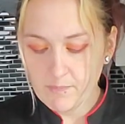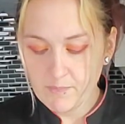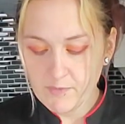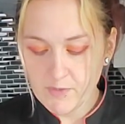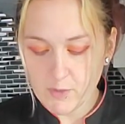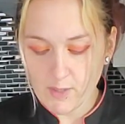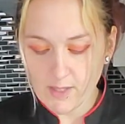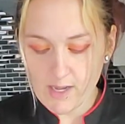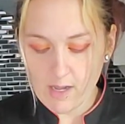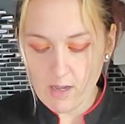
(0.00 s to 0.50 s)

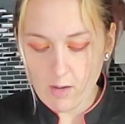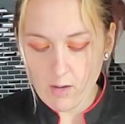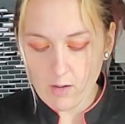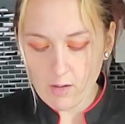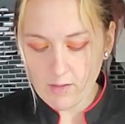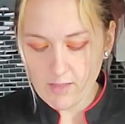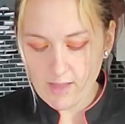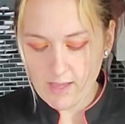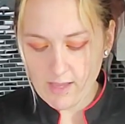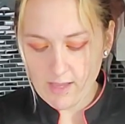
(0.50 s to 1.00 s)
So I got
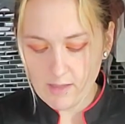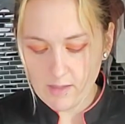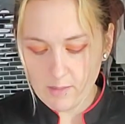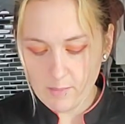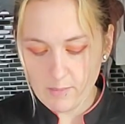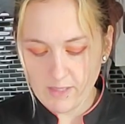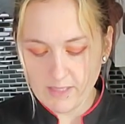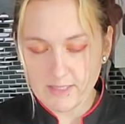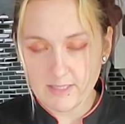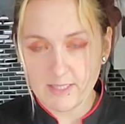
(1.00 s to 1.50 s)
all that
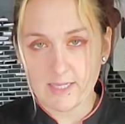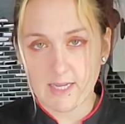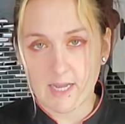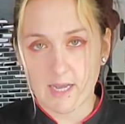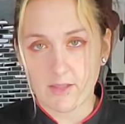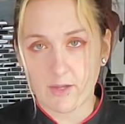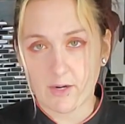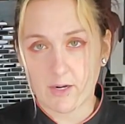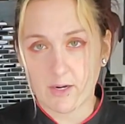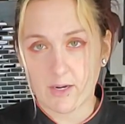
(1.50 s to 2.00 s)
mixed
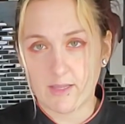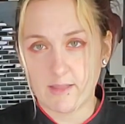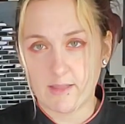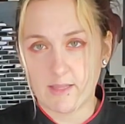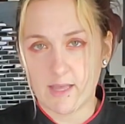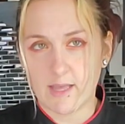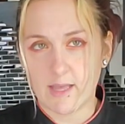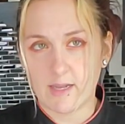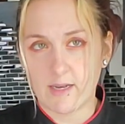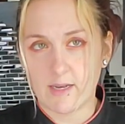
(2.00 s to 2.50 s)
together, and
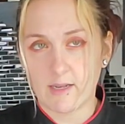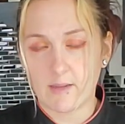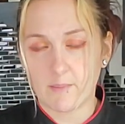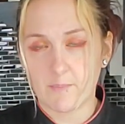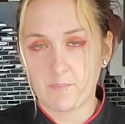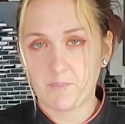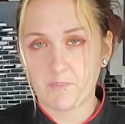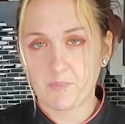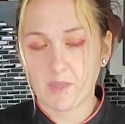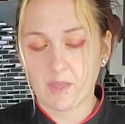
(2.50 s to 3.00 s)
then
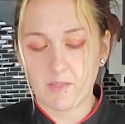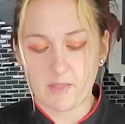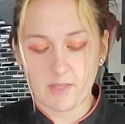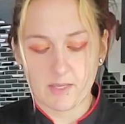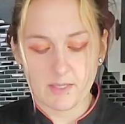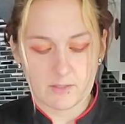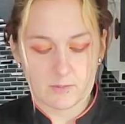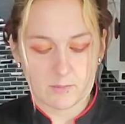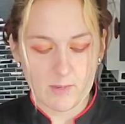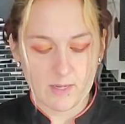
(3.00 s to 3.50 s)

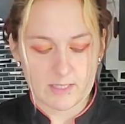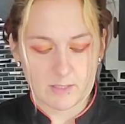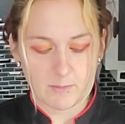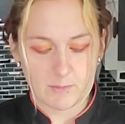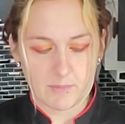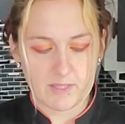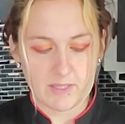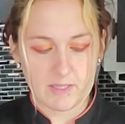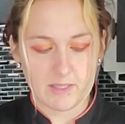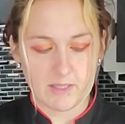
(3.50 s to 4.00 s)
this
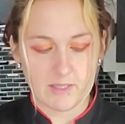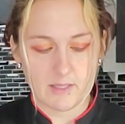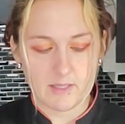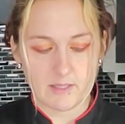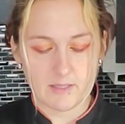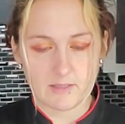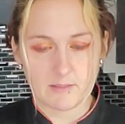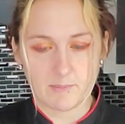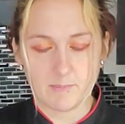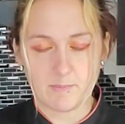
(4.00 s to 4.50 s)
recipe
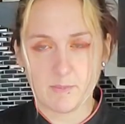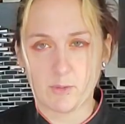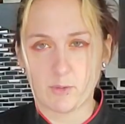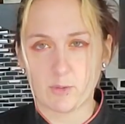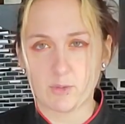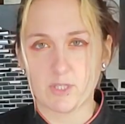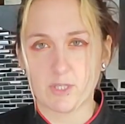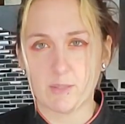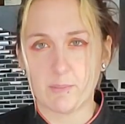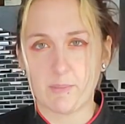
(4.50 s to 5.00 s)
is
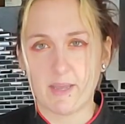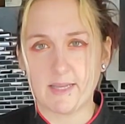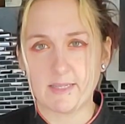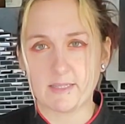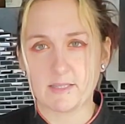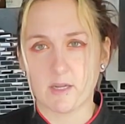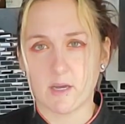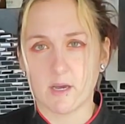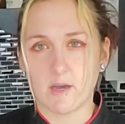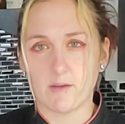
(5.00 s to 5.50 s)
loosely
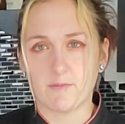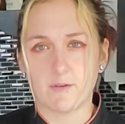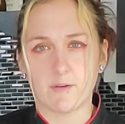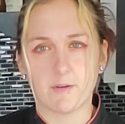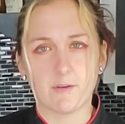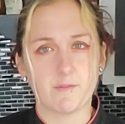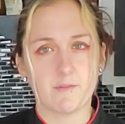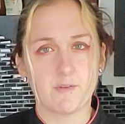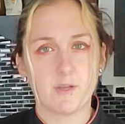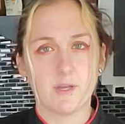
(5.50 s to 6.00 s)
based off
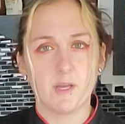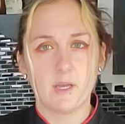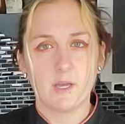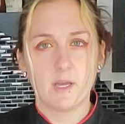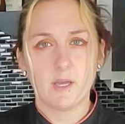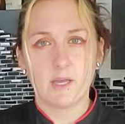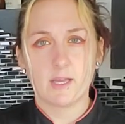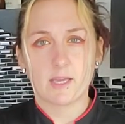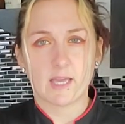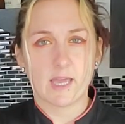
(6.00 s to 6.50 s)
of
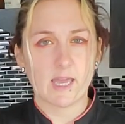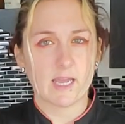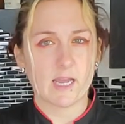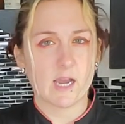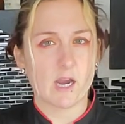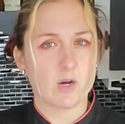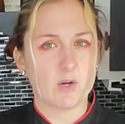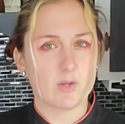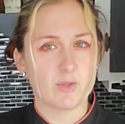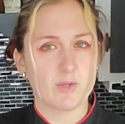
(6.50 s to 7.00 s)
King
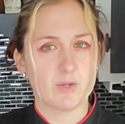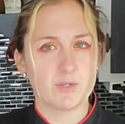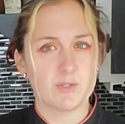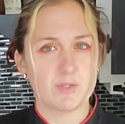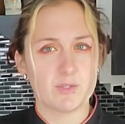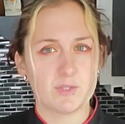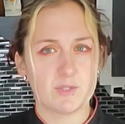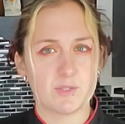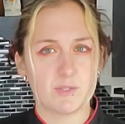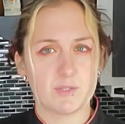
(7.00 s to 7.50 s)

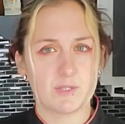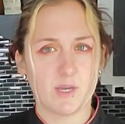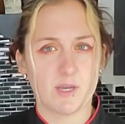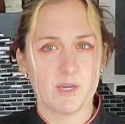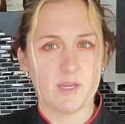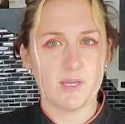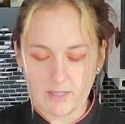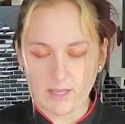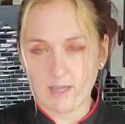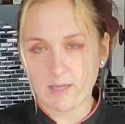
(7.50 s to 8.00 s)
Arthur's
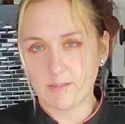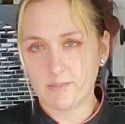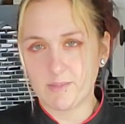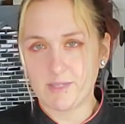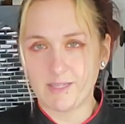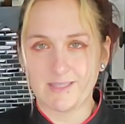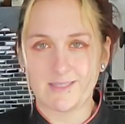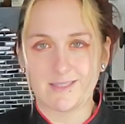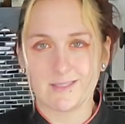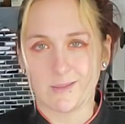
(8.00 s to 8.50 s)
site. I
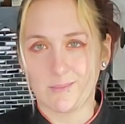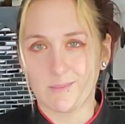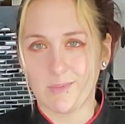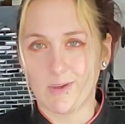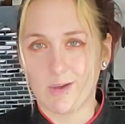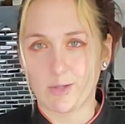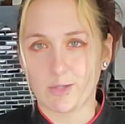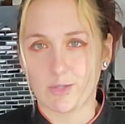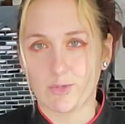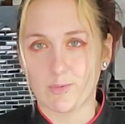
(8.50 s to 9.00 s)
did some
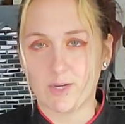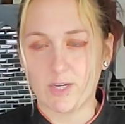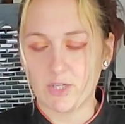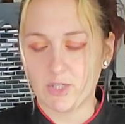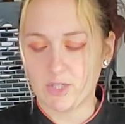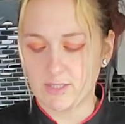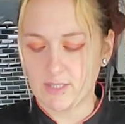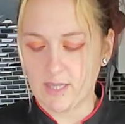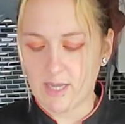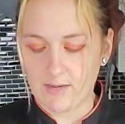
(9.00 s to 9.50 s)

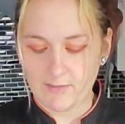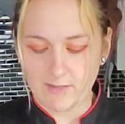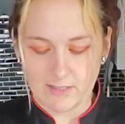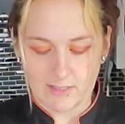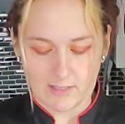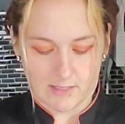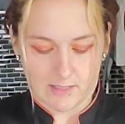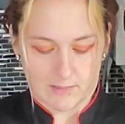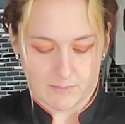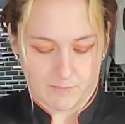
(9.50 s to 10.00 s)
alterations,
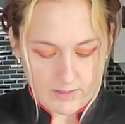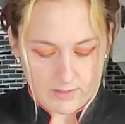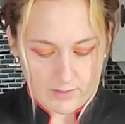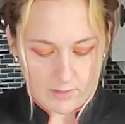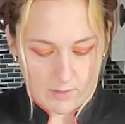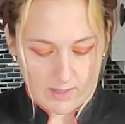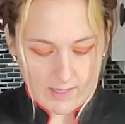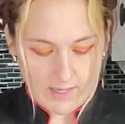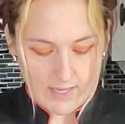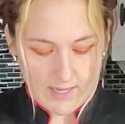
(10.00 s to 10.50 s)
obviously.
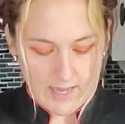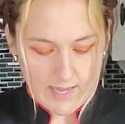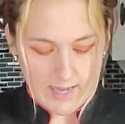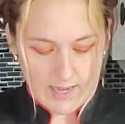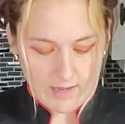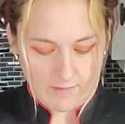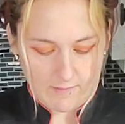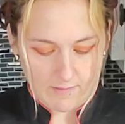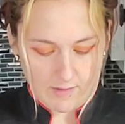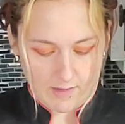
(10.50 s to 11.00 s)
So I
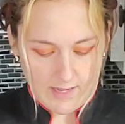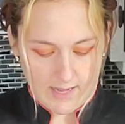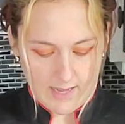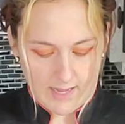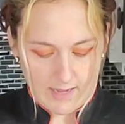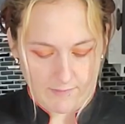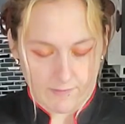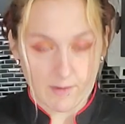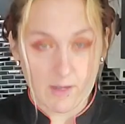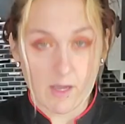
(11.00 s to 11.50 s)
have a
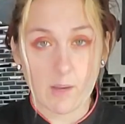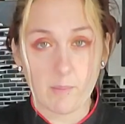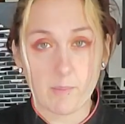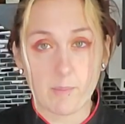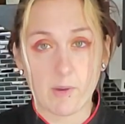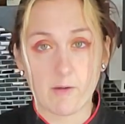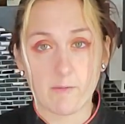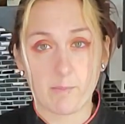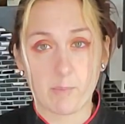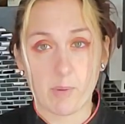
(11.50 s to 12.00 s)
half cup
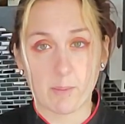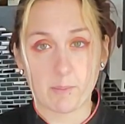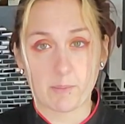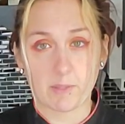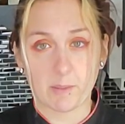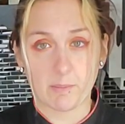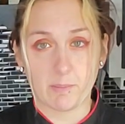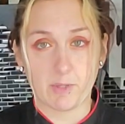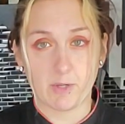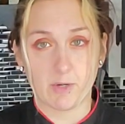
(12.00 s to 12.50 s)
of
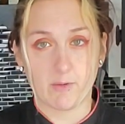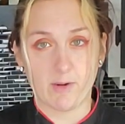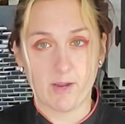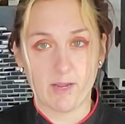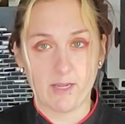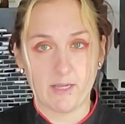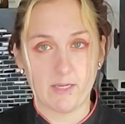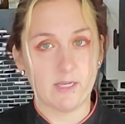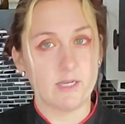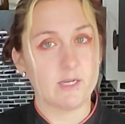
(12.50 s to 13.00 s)
pumpkin
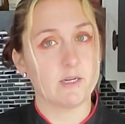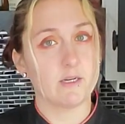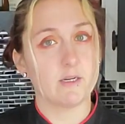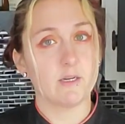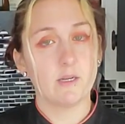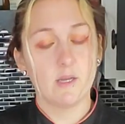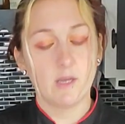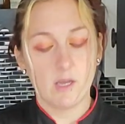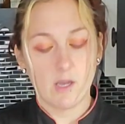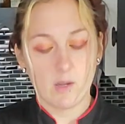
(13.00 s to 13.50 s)
puree in
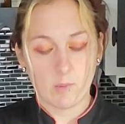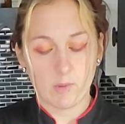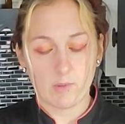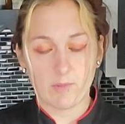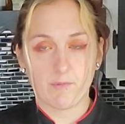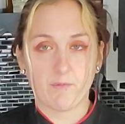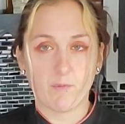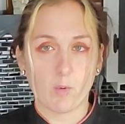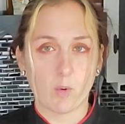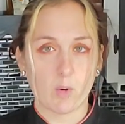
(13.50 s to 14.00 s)
here with
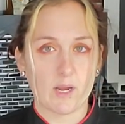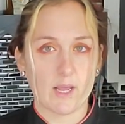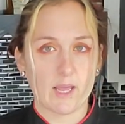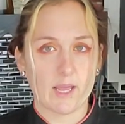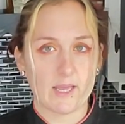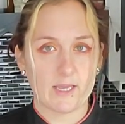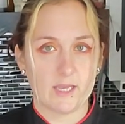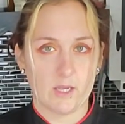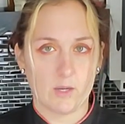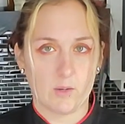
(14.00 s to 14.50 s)
4
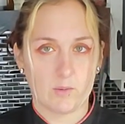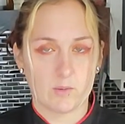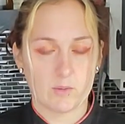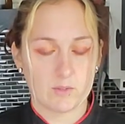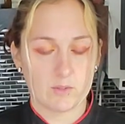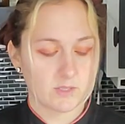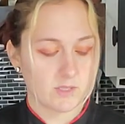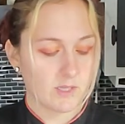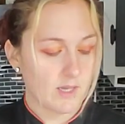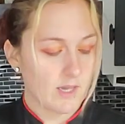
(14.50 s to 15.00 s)
egg
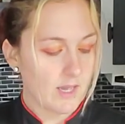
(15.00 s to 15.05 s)
yolks.